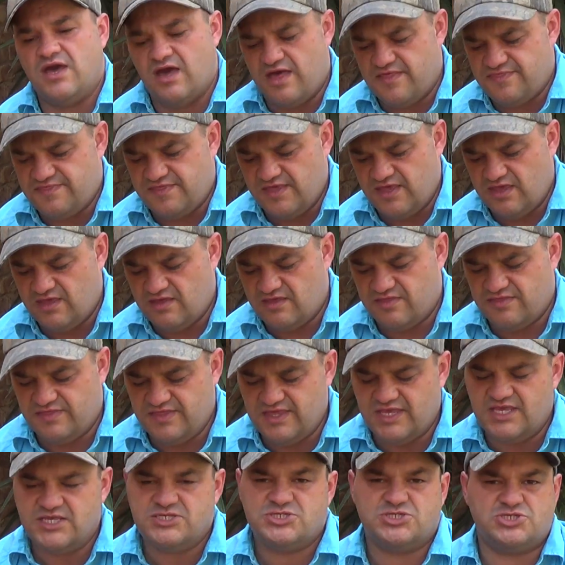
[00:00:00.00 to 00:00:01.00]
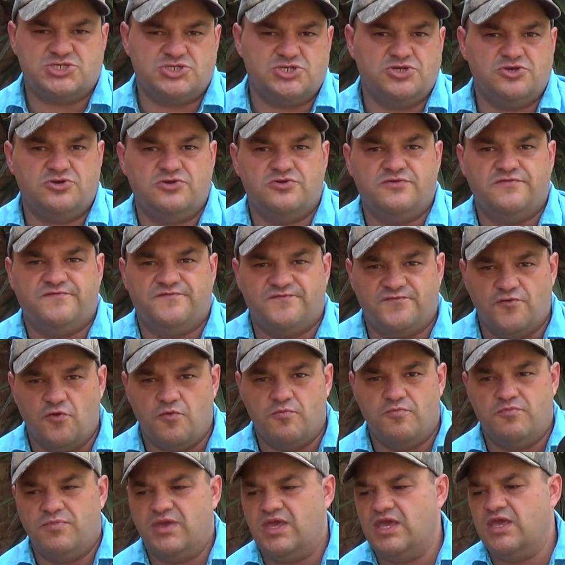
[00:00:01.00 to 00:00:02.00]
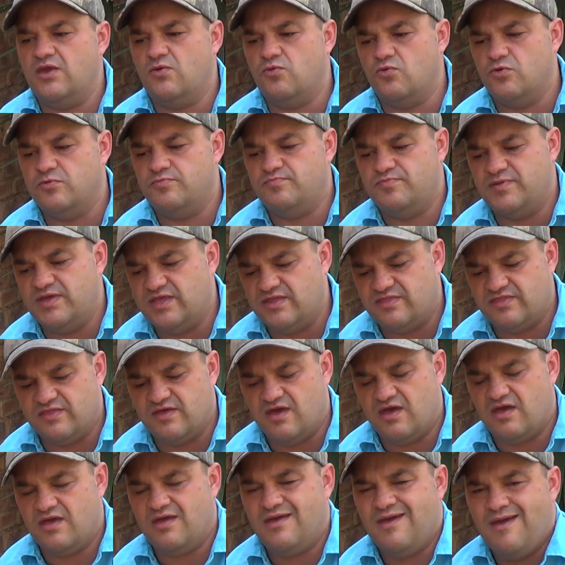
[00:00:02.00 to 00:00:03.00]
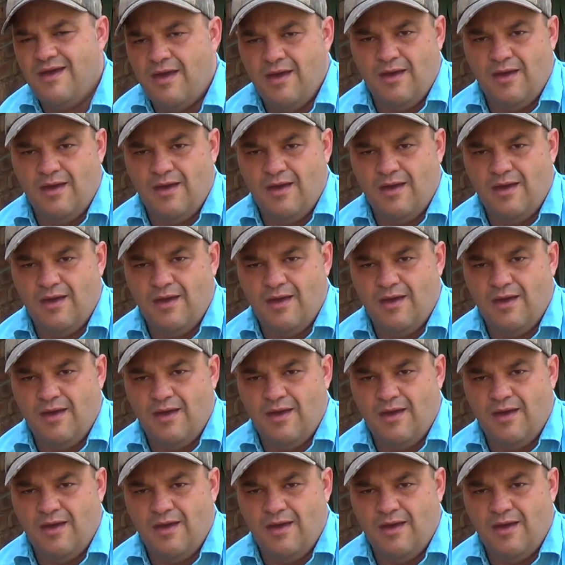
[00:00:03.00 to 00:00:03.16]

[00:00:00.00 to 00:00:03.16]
I think these two for me would be the